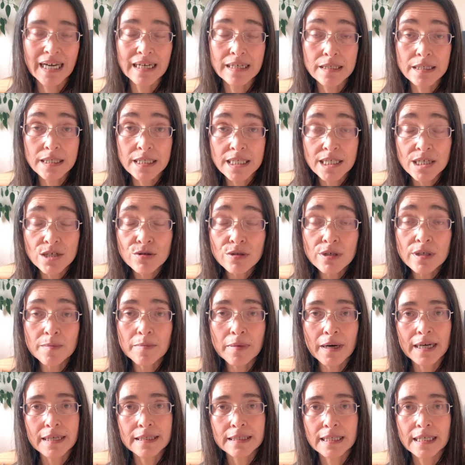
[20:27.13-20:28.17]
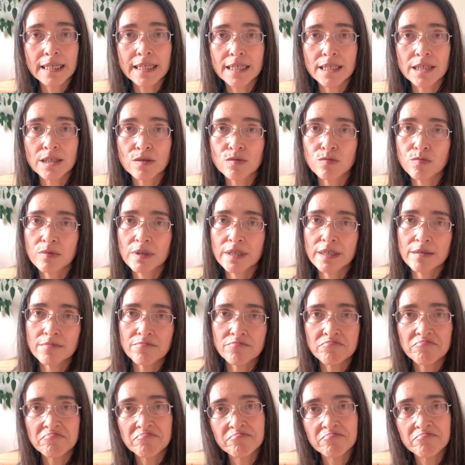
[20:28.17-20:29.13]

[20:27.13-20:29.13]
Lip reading: syrup. I take it when